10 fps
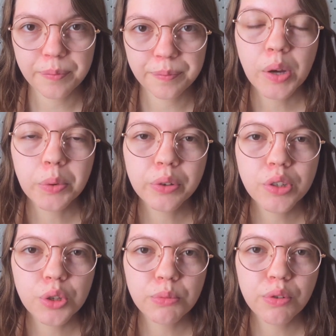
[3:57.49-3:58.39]
Now we're
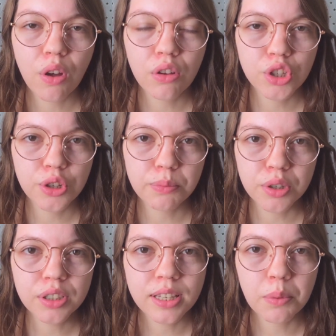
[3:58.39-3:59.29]
going to move on to
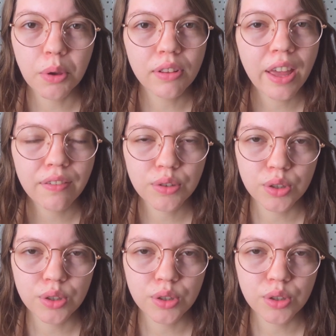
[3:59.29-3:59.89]
books, and we only have